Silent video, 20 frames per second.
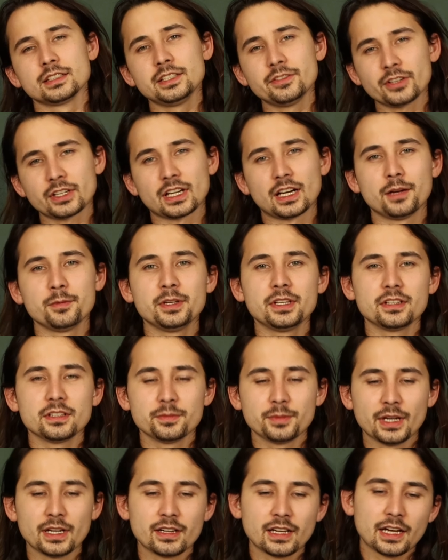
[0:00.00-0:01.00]
Leave a comment
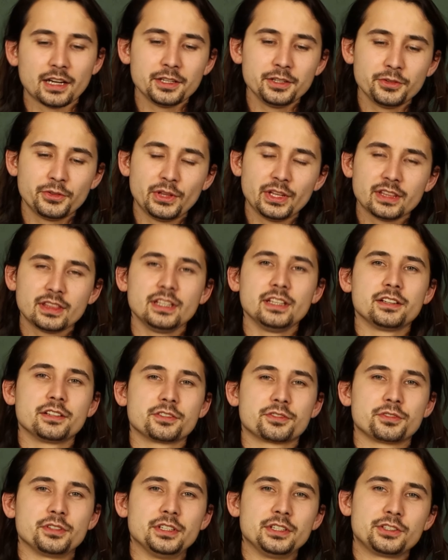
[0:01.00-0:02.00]
about how you think the
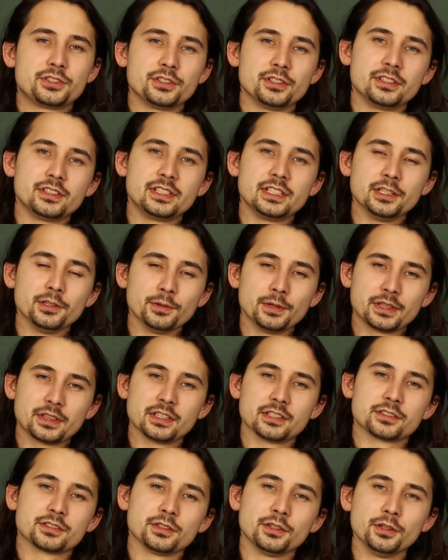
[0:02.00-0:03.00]
industry should deal with
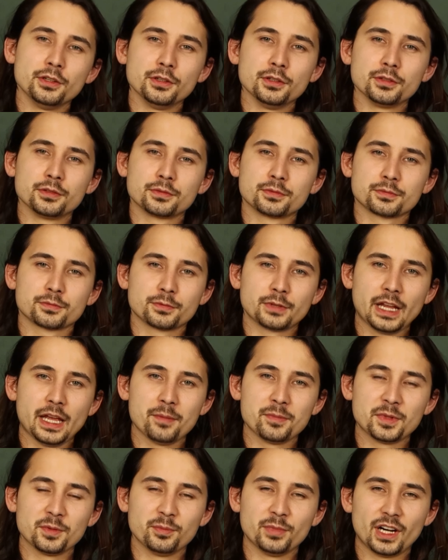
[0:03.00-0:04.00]
this whole
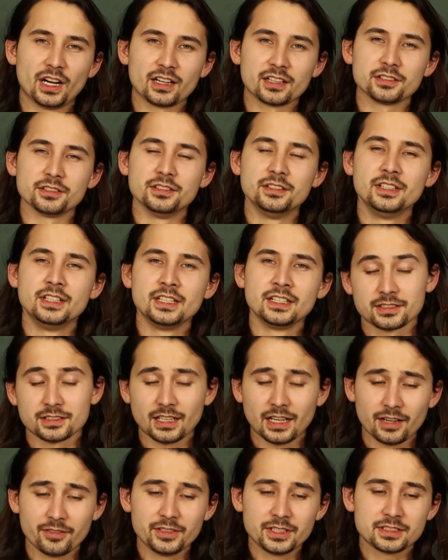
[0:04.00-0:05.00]
RAM debacle, because
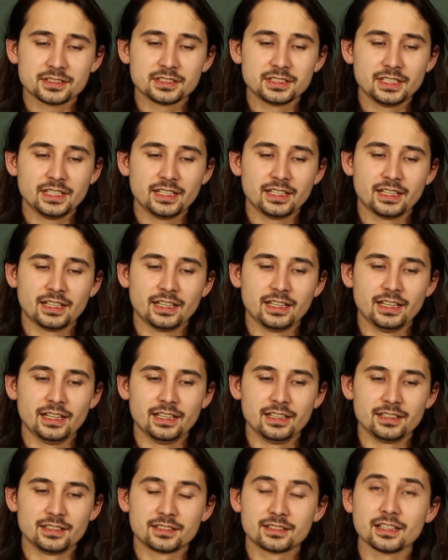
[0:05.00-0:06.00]
obviously
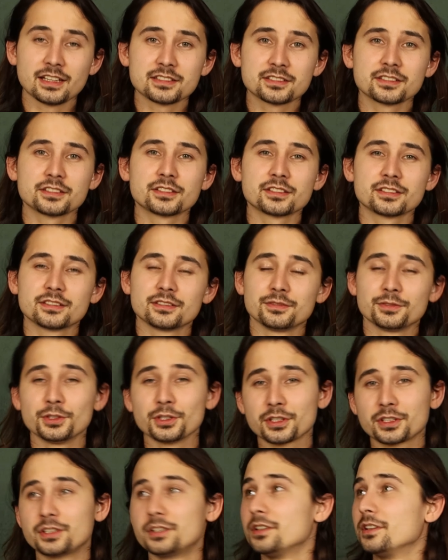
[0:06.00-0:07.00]
it doesn't
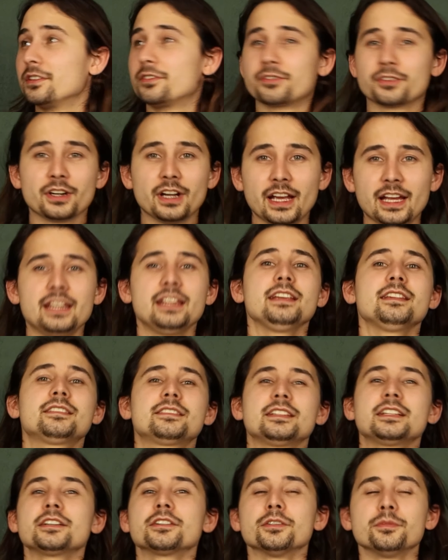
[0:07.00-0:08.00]
look good for any
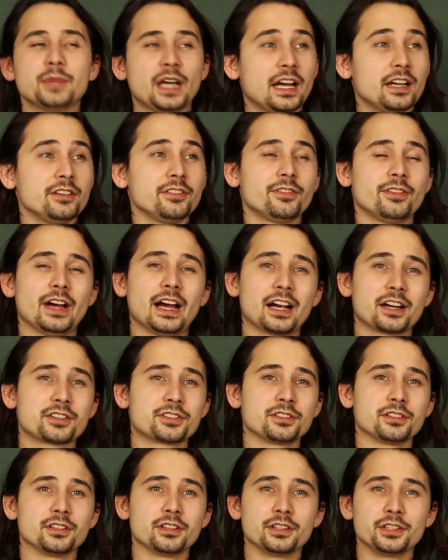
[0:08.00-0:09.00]
single
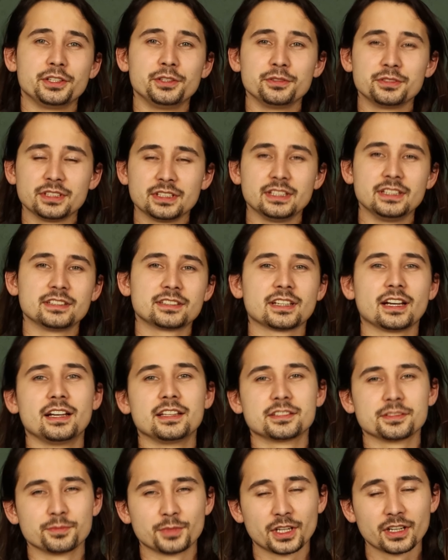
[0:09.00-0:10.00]
manufacturer using these
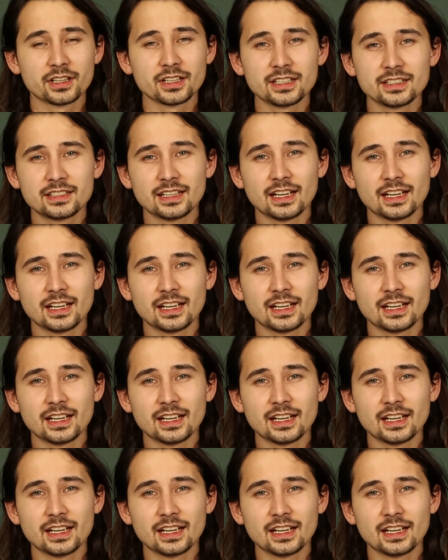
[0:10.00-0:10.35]
kinds of marketing